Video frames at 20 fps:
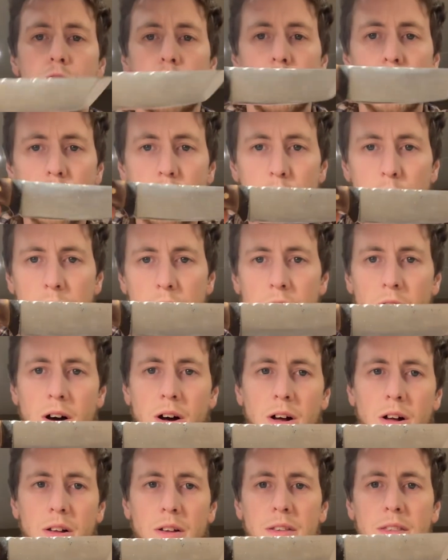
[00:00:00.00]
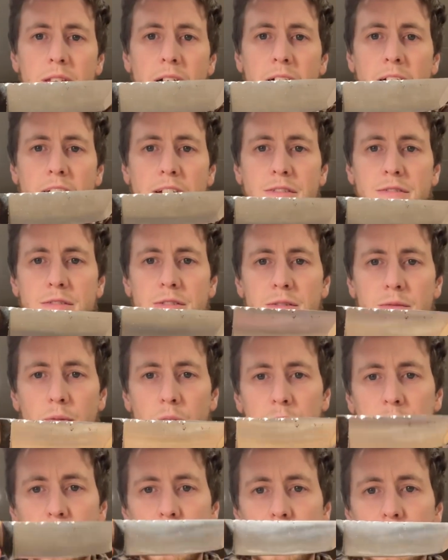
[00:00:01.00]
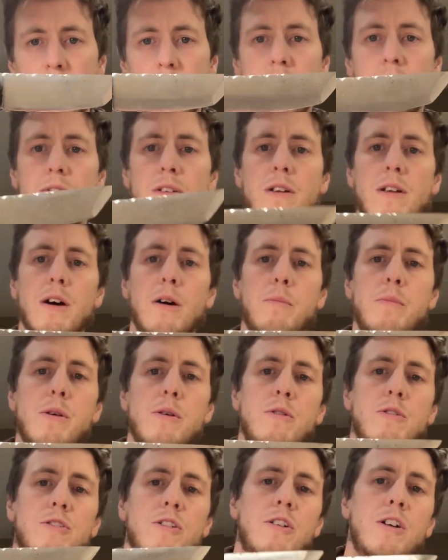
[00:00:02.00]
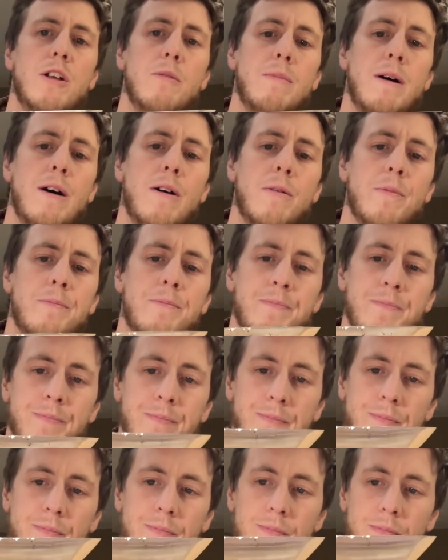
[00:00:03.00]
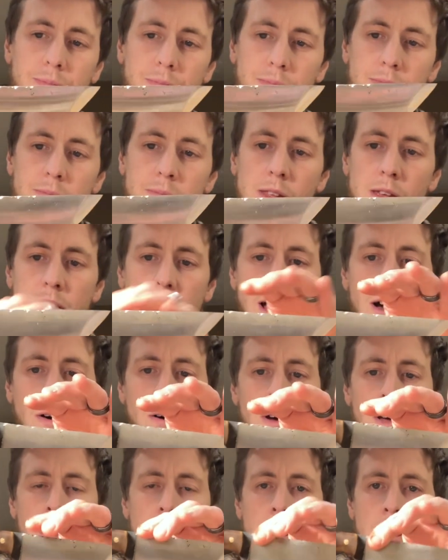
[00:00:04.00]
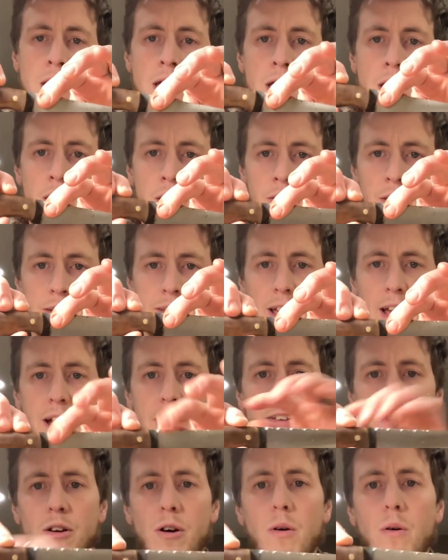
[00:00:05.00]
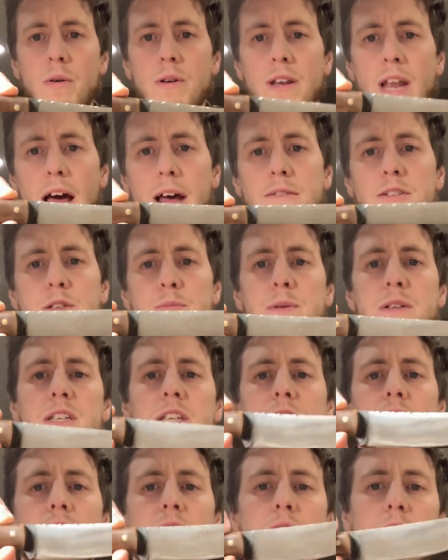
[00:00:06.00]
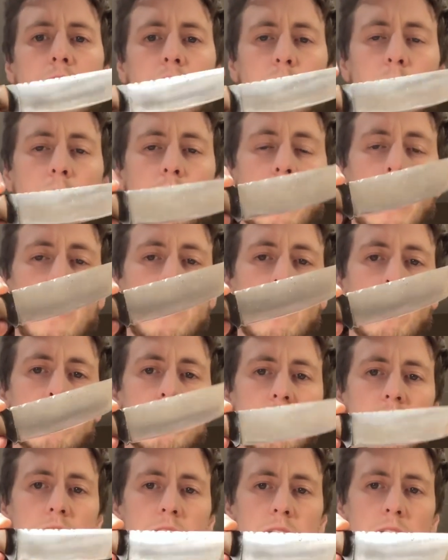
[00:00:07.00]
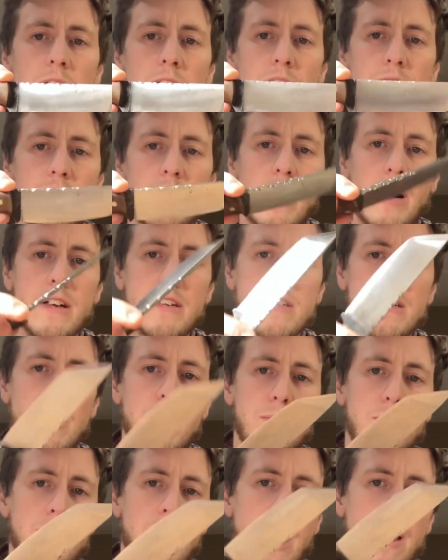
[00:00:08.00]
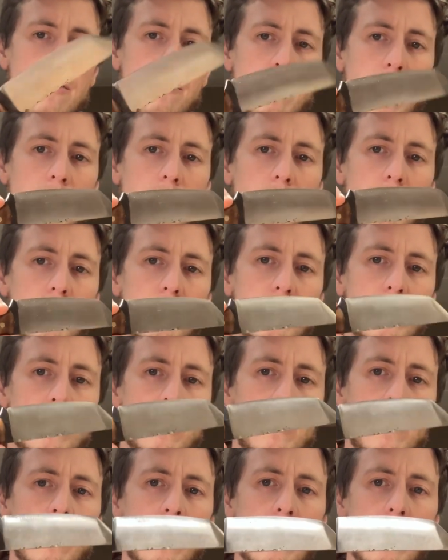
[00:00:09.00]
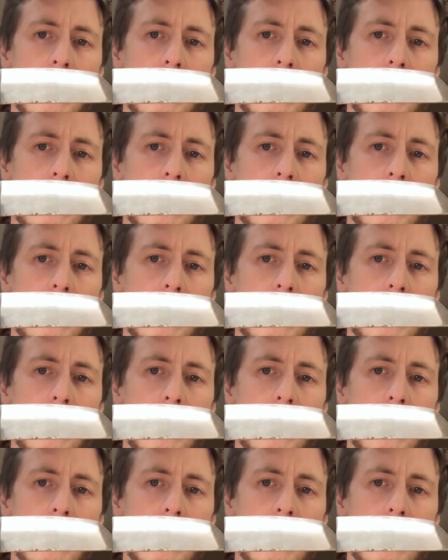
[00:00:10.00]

do-it-all knife, one that you could even abuse a good amount. Now, the Tanto knife specifically is one I don't see a lot of custom knife makers do.